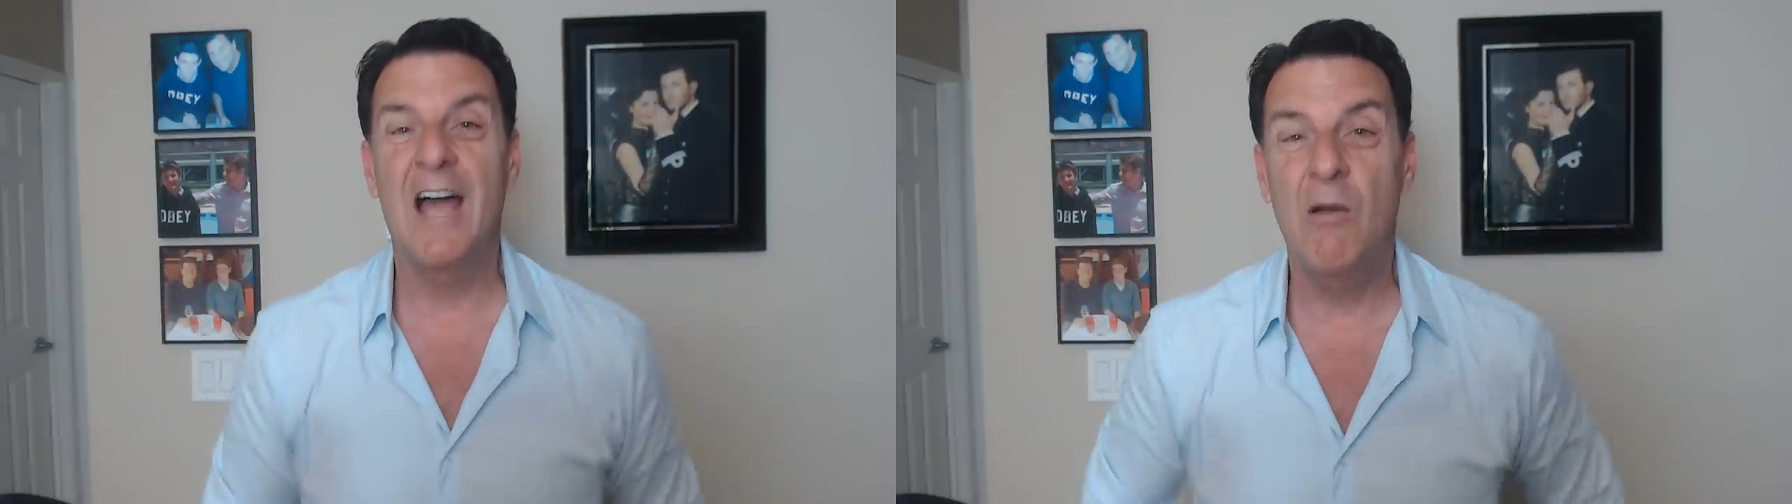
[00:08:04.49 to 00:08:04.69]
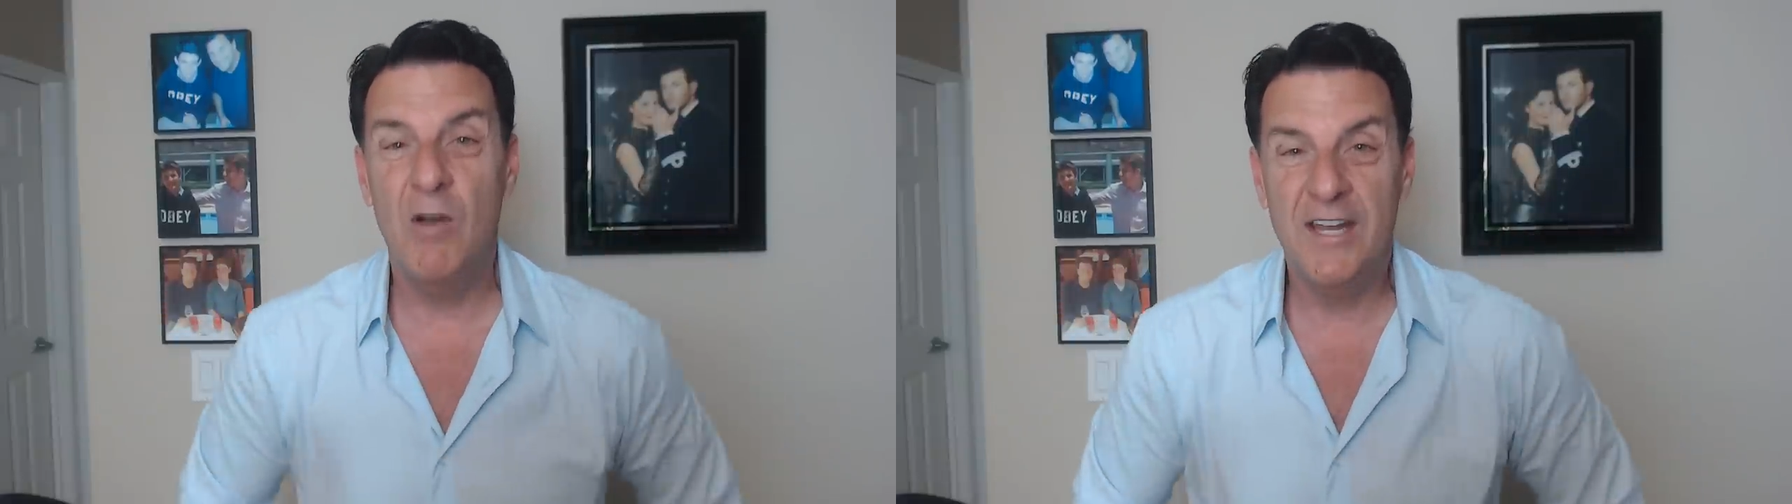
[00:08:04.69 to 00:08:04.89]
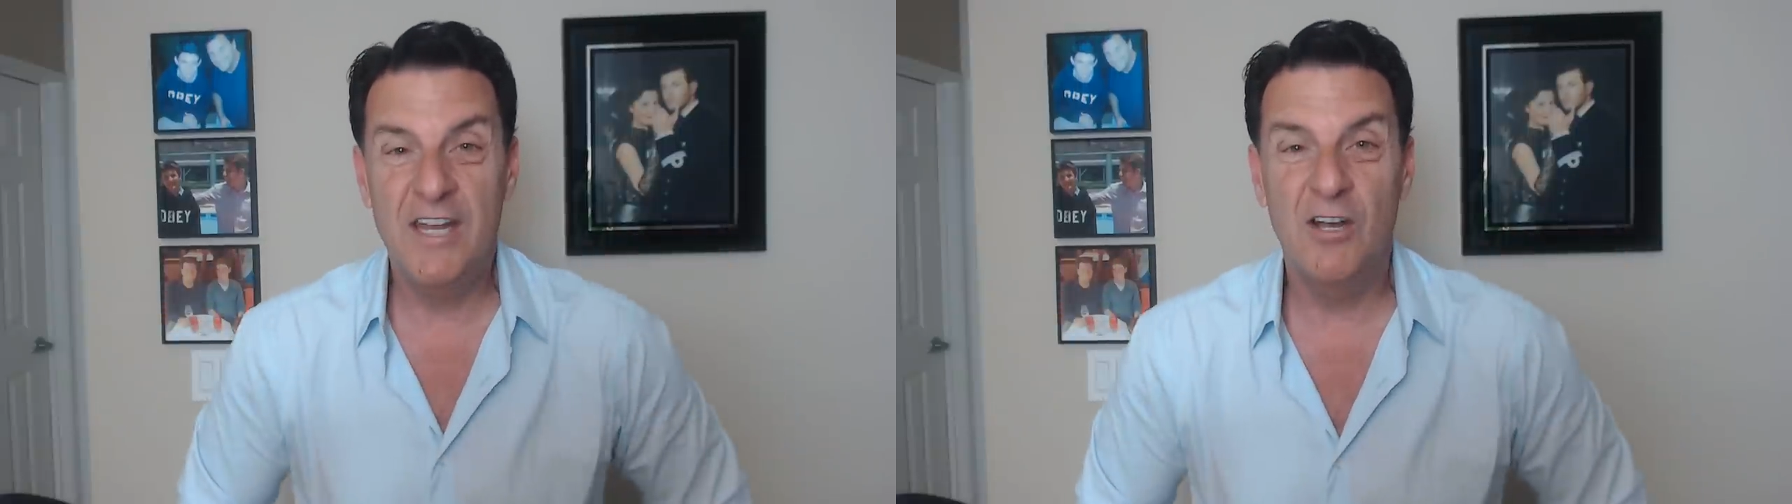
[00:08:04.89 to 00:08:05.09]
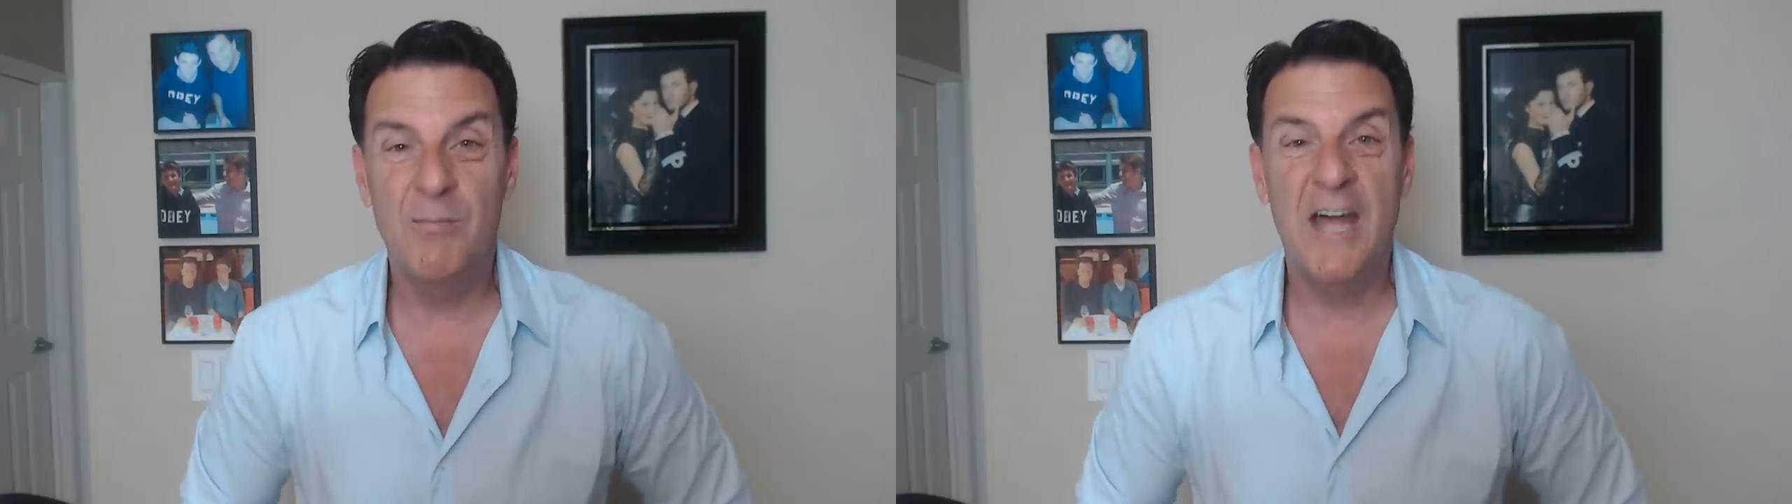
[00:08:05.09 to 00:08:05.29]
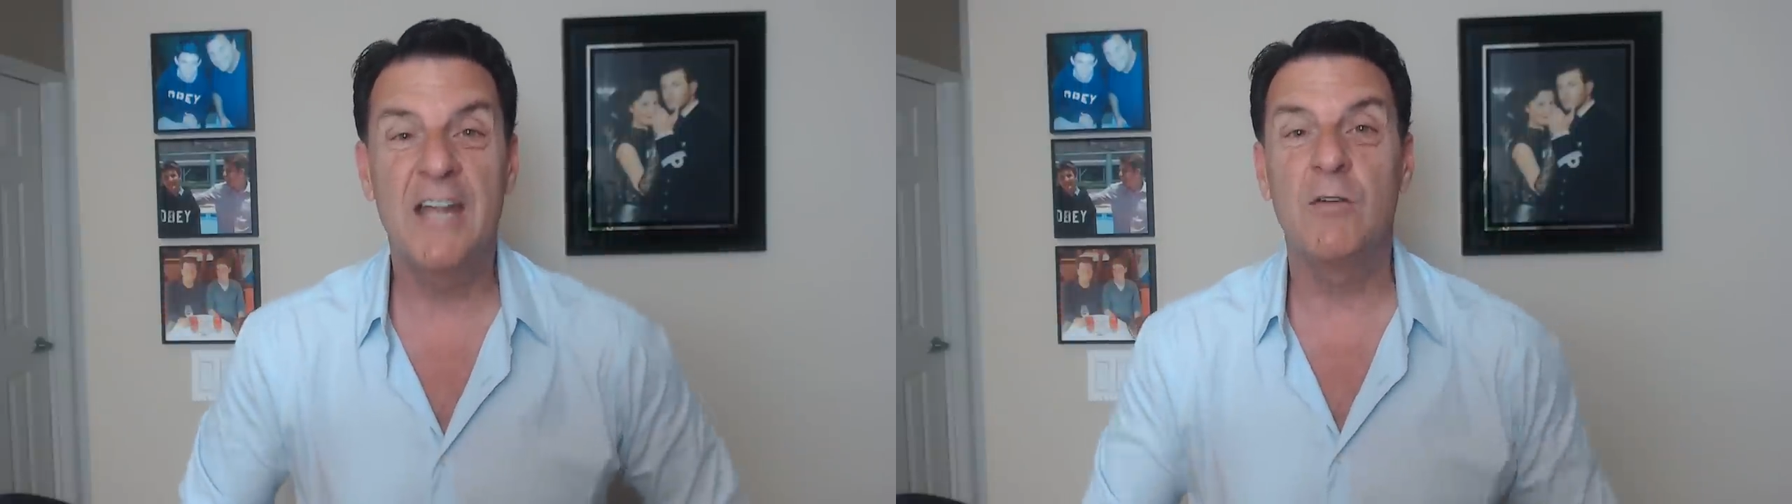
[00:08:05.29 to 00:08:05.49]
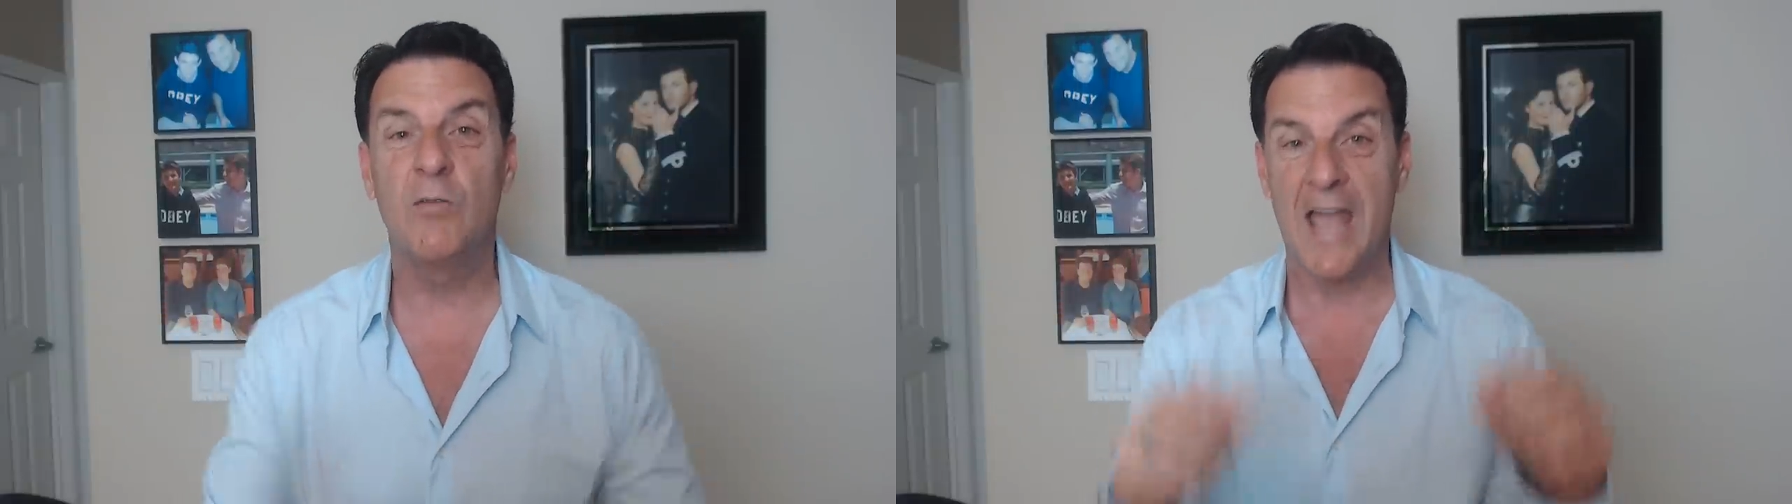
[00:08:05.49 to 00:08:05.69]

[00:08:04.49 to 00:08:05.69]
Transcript: I want to hear about it.